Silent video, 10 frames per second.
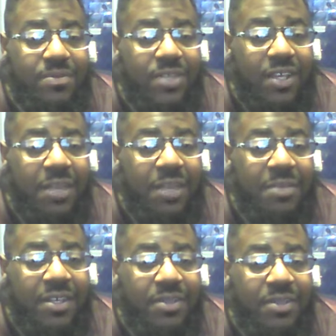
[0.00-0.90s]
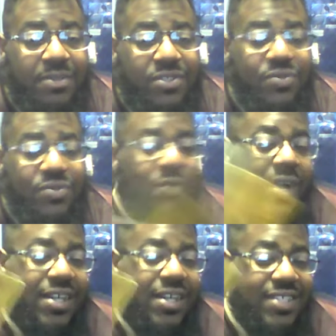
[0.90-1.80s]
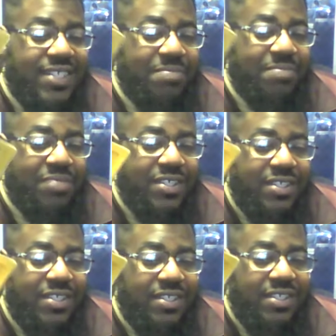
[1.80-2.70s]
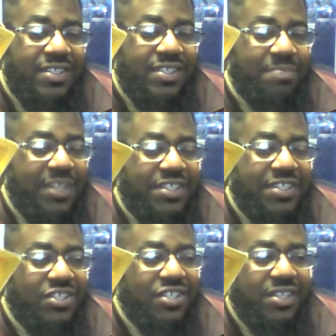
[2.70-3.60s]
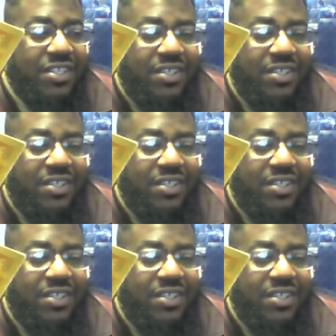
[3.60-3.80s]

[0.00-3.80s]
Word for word: You know what I mean? Two of Wands, that's simplicity. This is basic shit.